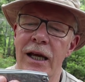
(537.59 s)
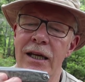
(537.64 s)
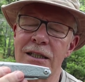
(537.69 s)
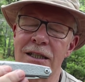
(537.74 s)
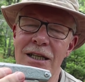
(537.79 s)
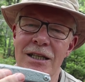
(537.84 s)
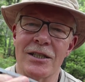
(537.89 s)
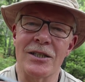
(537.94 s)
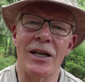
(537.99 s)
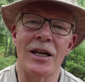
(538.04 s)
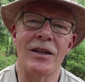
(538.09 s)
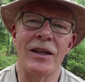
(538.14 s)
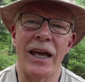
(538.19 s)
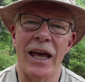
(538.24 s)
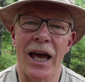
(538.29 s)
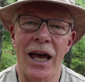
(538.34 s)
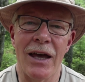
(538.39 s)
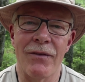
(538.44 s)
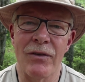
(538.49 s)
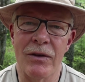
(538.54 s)
I did say
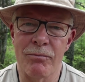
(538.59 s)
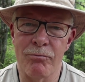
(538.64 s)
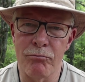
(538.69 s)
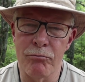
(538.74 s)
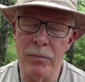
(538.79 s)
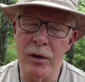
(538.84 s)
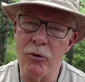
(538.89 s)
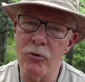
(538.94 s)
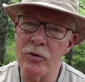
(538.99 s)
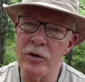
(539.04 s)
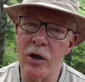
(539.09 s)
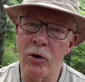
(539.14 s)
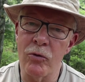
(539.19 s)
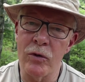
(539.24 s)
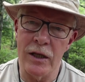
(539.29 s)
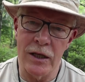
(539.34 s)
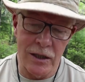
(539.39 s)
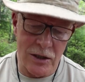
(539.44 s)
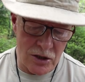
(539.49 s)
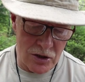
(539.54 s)
they have it milled
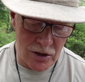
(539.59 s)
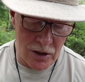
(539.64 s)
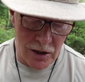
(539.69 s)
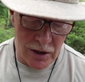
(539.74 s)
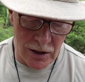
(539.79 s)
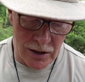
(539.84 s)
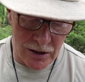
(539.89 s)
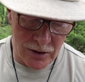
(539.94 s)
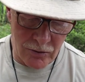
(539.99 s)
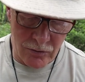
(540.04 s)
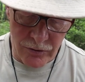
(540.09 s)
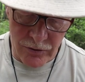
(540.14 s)
out inside. I